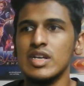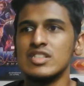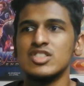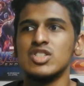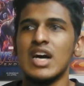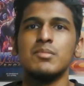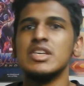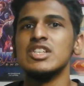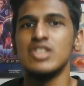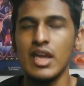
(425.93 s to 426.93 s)
It should not
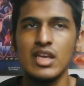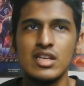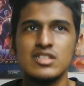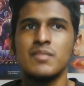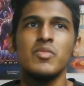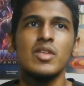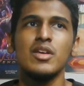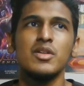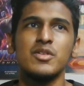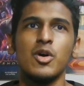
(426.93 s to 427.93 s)
be changed.
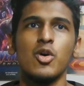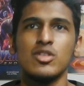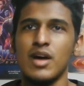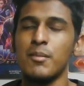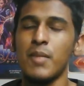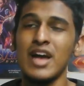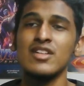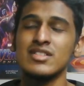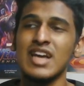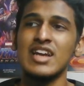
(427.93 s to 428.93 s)
So
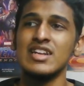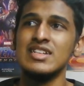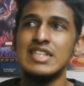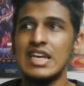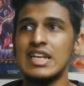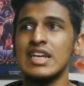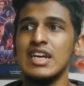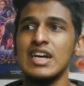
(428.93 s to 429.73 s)
Miles kind of did